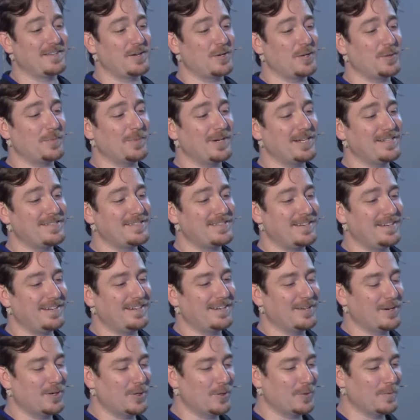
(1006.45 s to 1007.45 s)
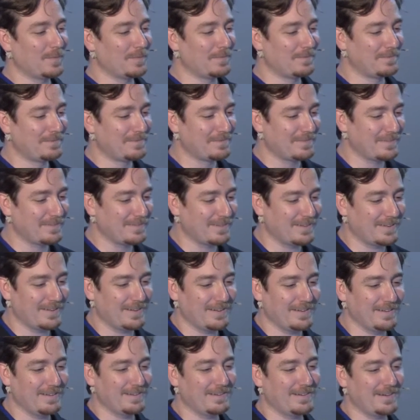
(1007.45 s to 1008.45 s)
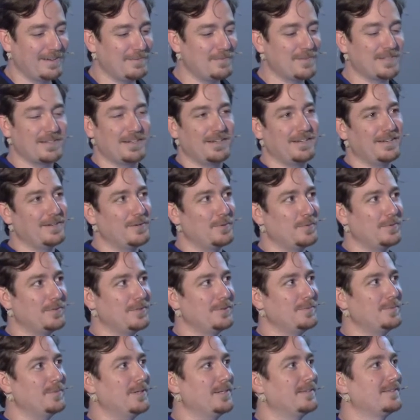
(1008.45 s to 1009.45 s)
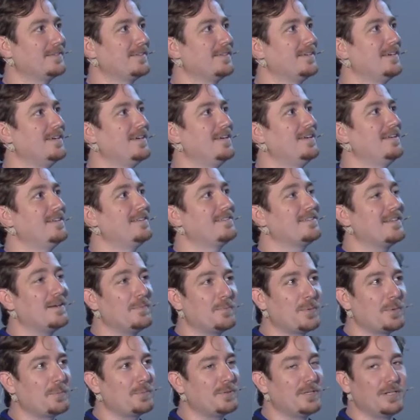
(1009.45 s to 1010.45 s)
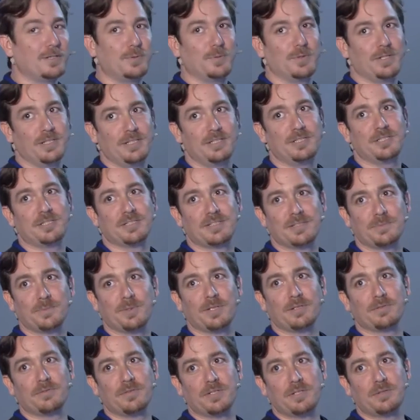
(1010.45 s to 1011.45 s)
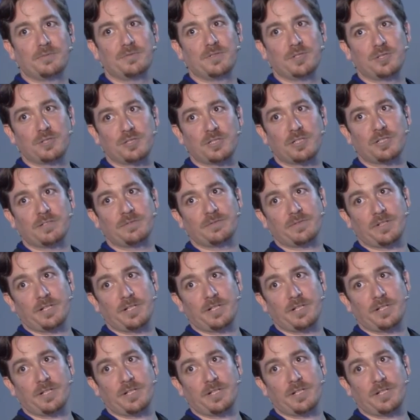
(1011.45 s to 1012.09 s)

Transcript: So you might say no. Uh, I'm saying no too, but some people are religious about their virtual